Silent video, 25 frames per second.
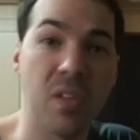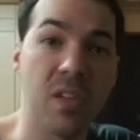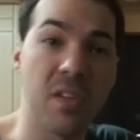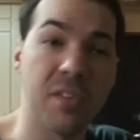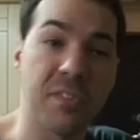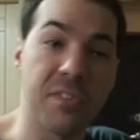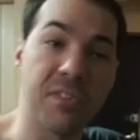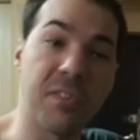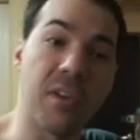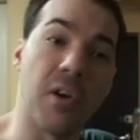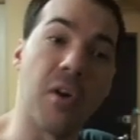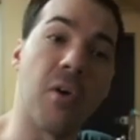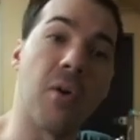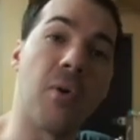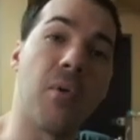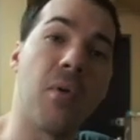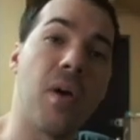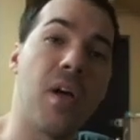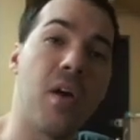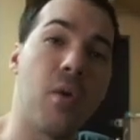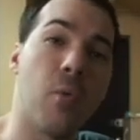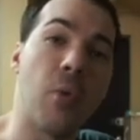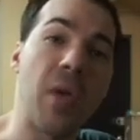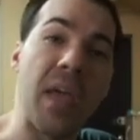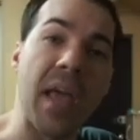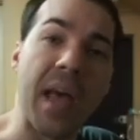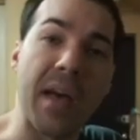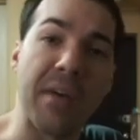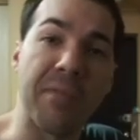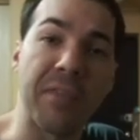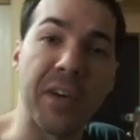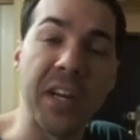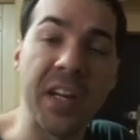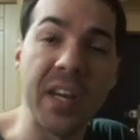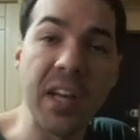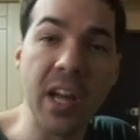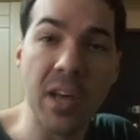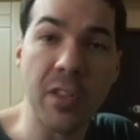So, we have
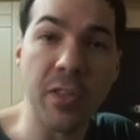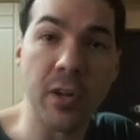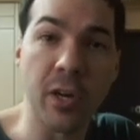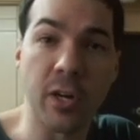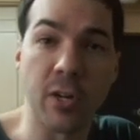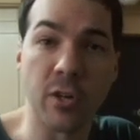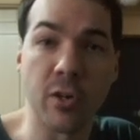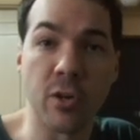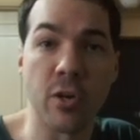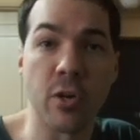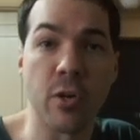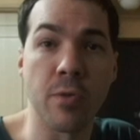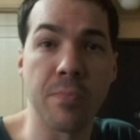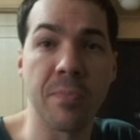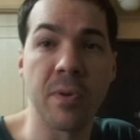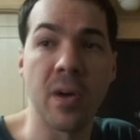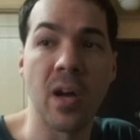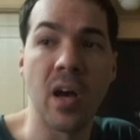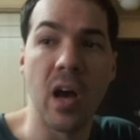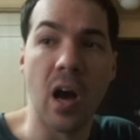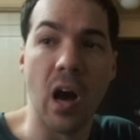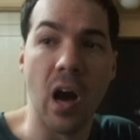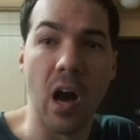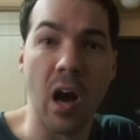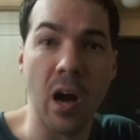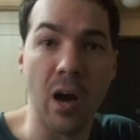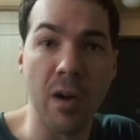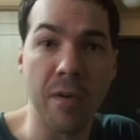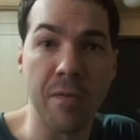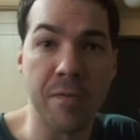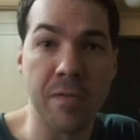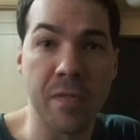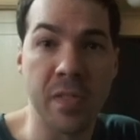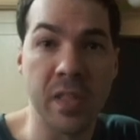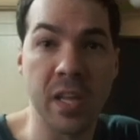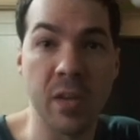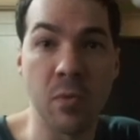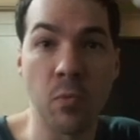another group
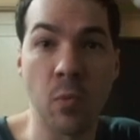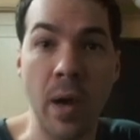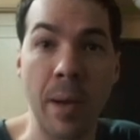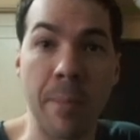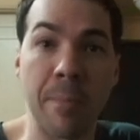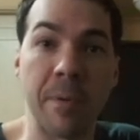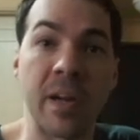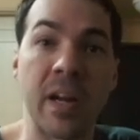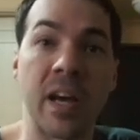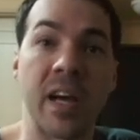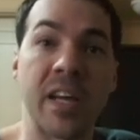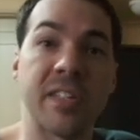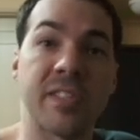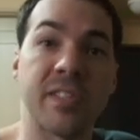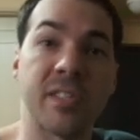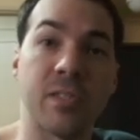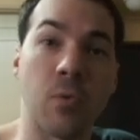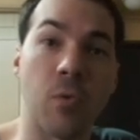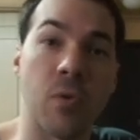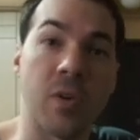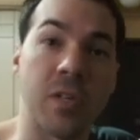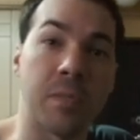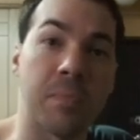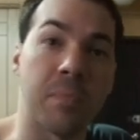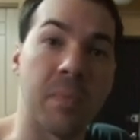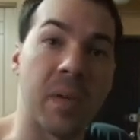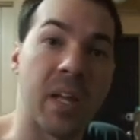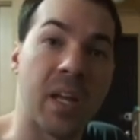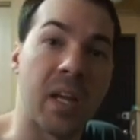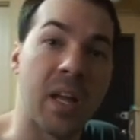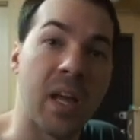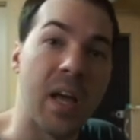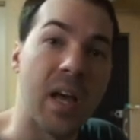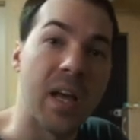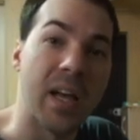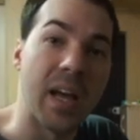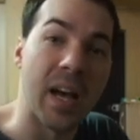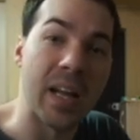of the weaponized swordsmen
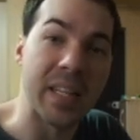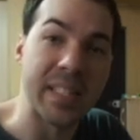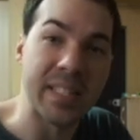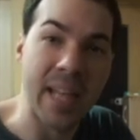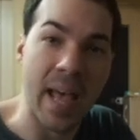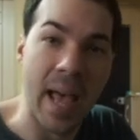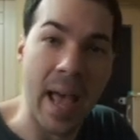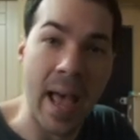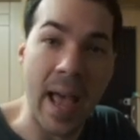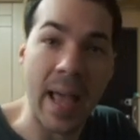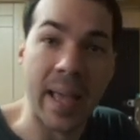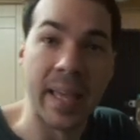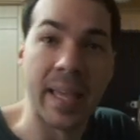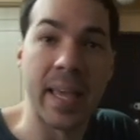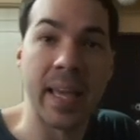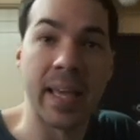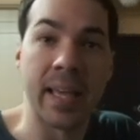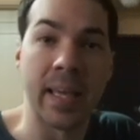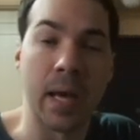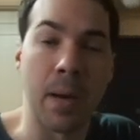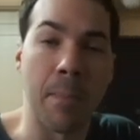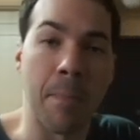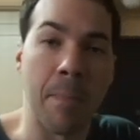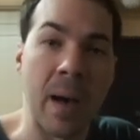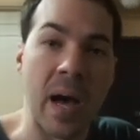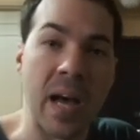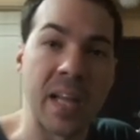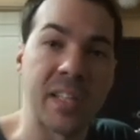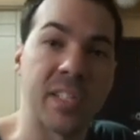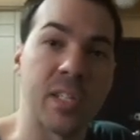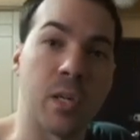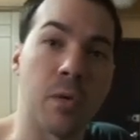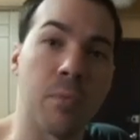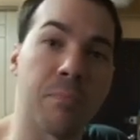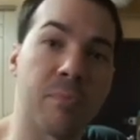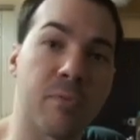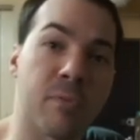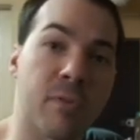attacking
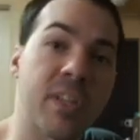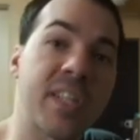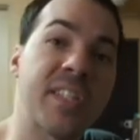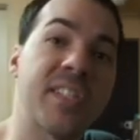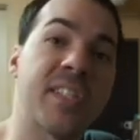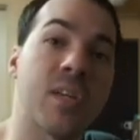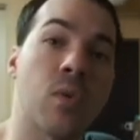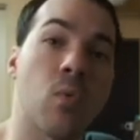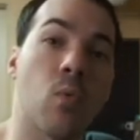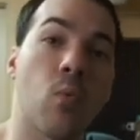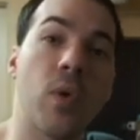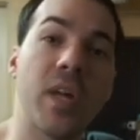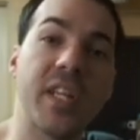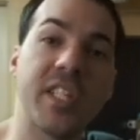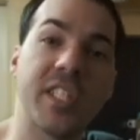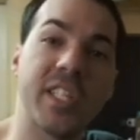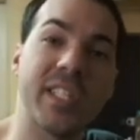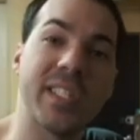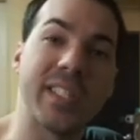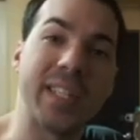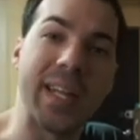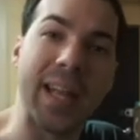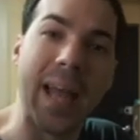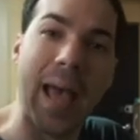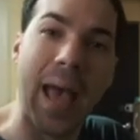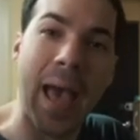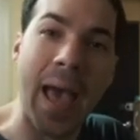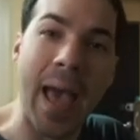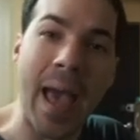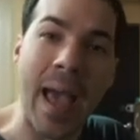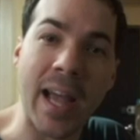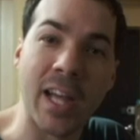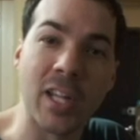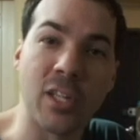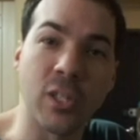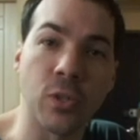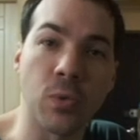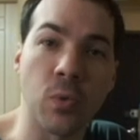Kabato Prison, which is an
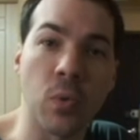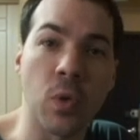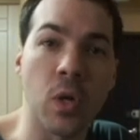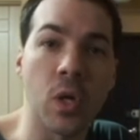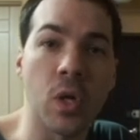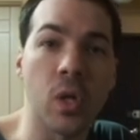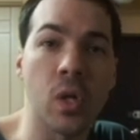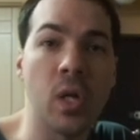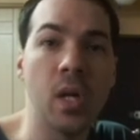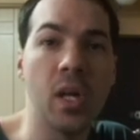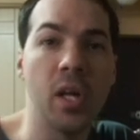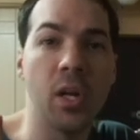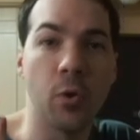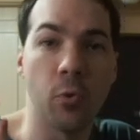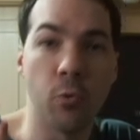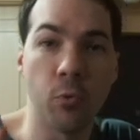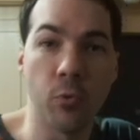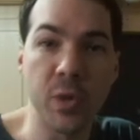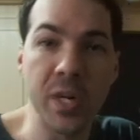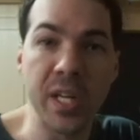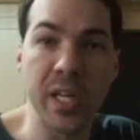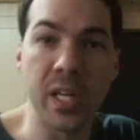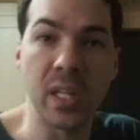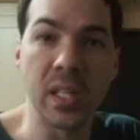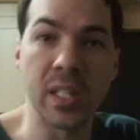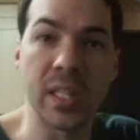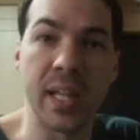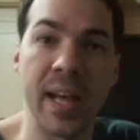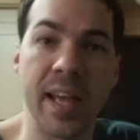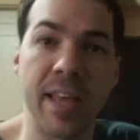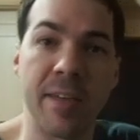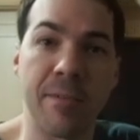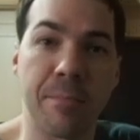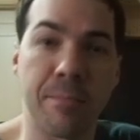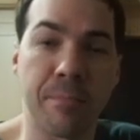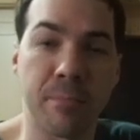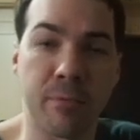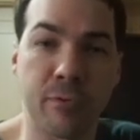actual
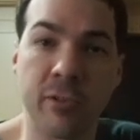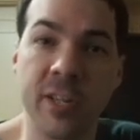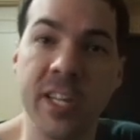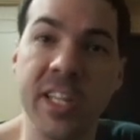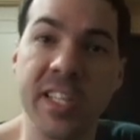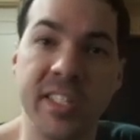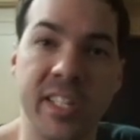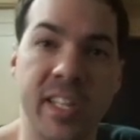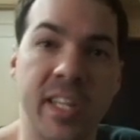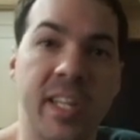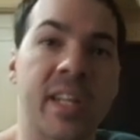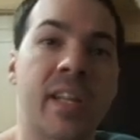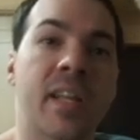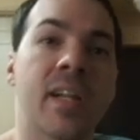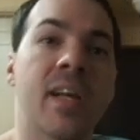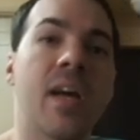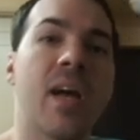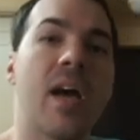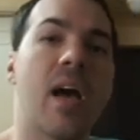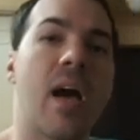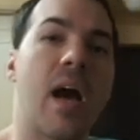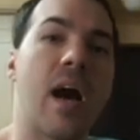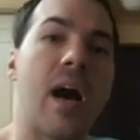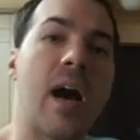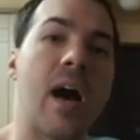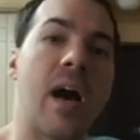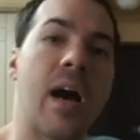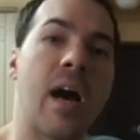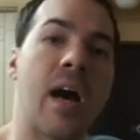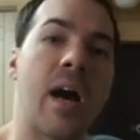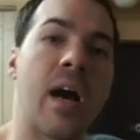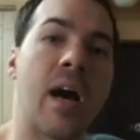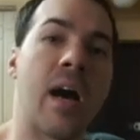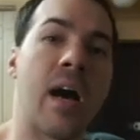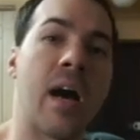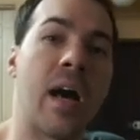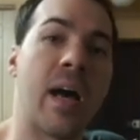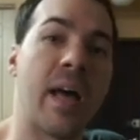real-life prison
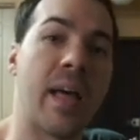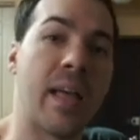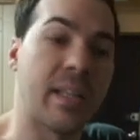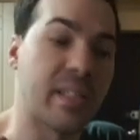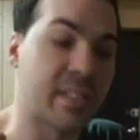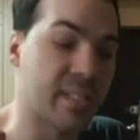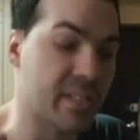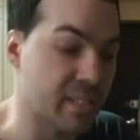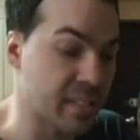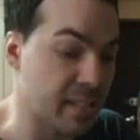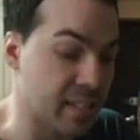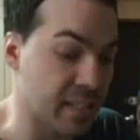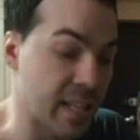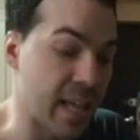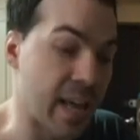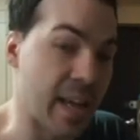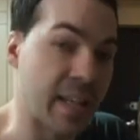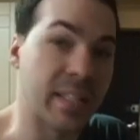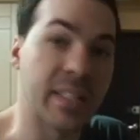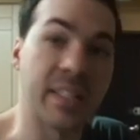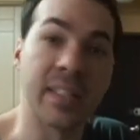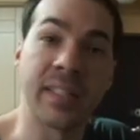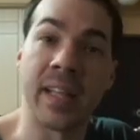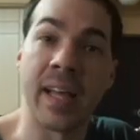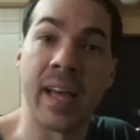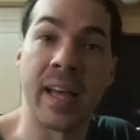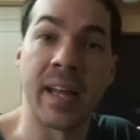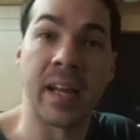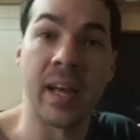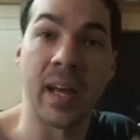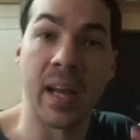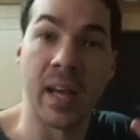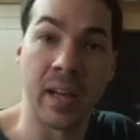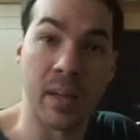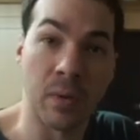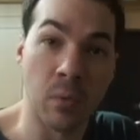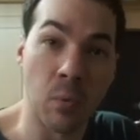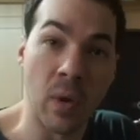that
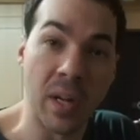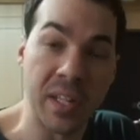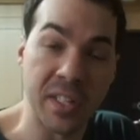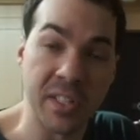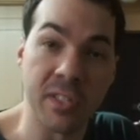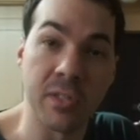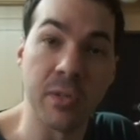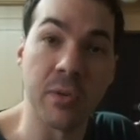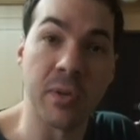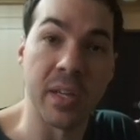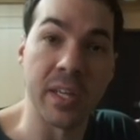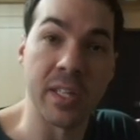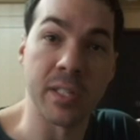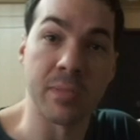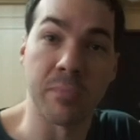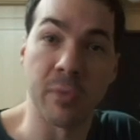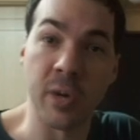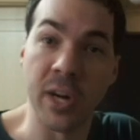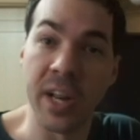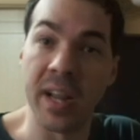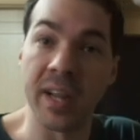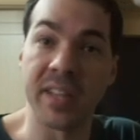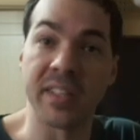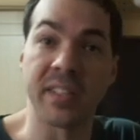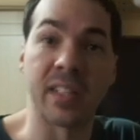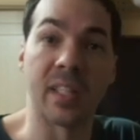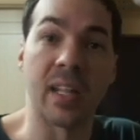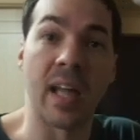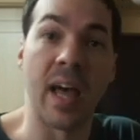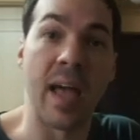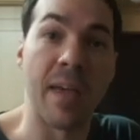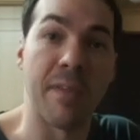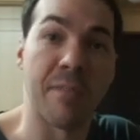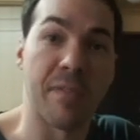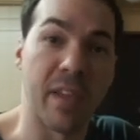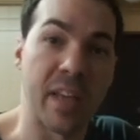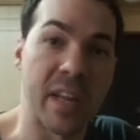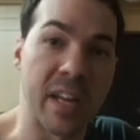Watsuki is bringing to
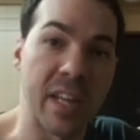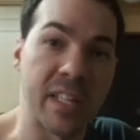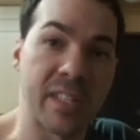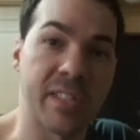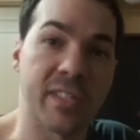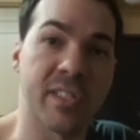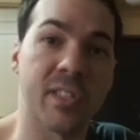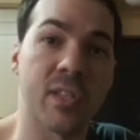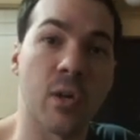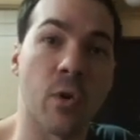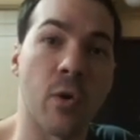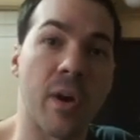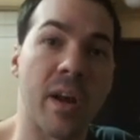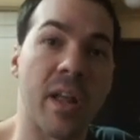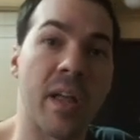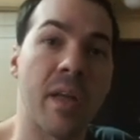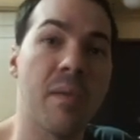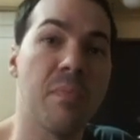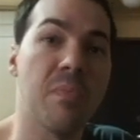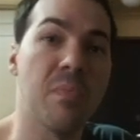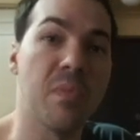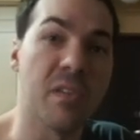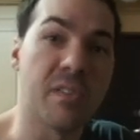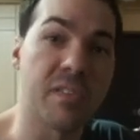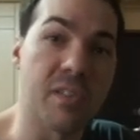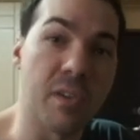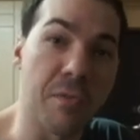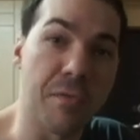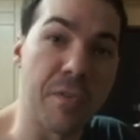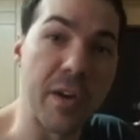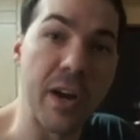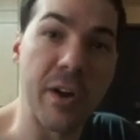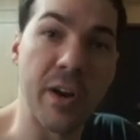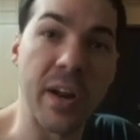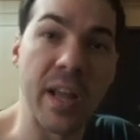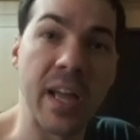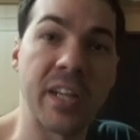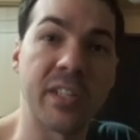life in his story. So
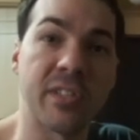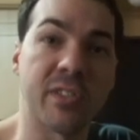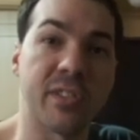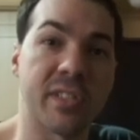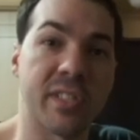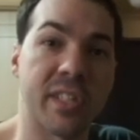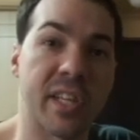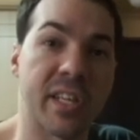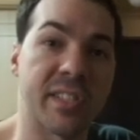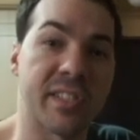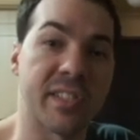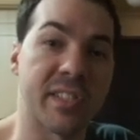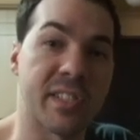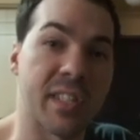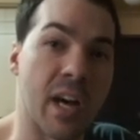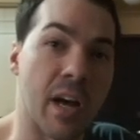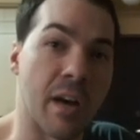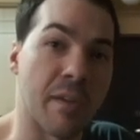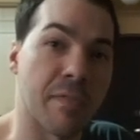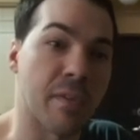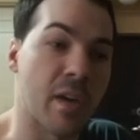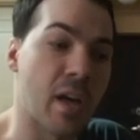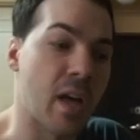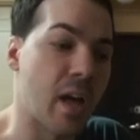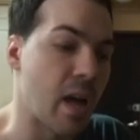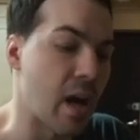very interesting stuff.